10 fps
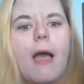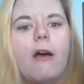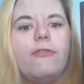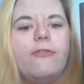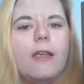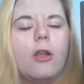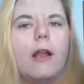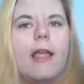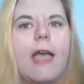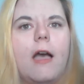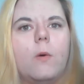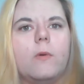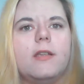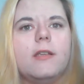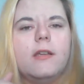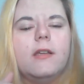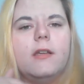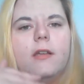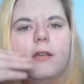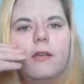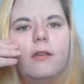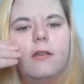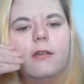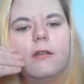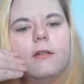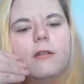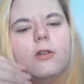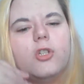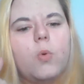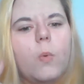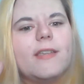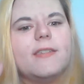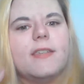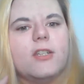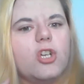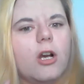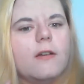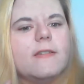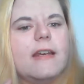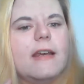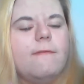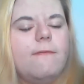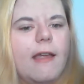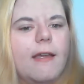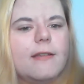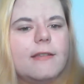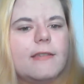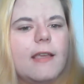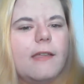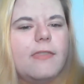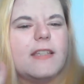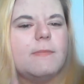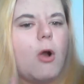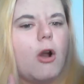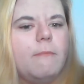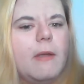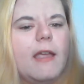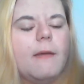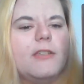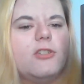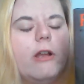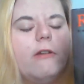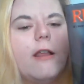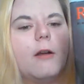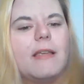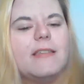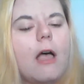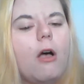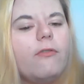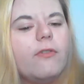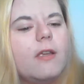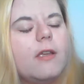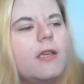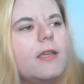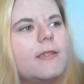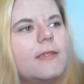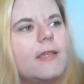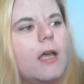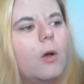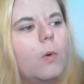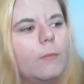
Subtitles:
figuring out twists and turns in advance. I think it's part of being a mystery writer myself. So